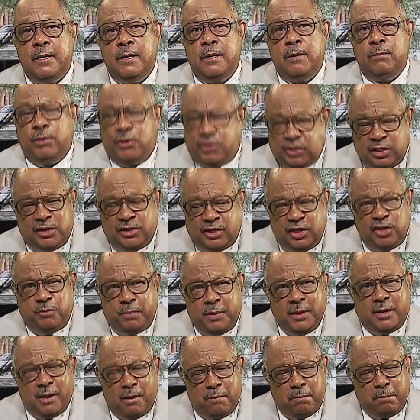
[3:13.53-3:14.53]
But since he's
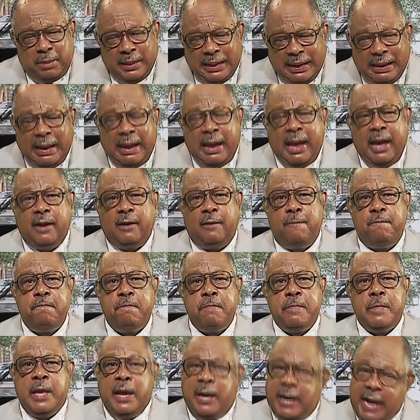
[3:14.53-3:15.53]
become black,
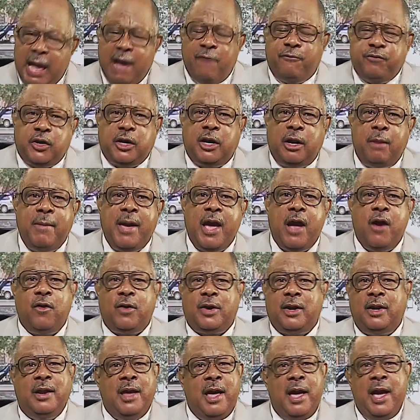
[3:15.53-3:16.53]
an African
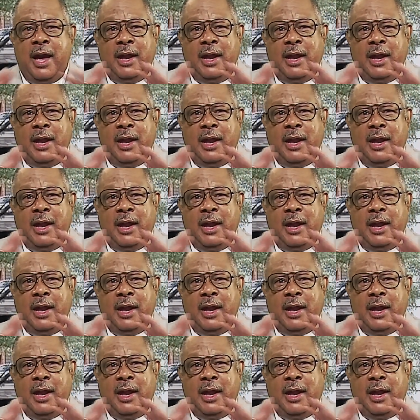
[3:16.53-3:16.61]
American,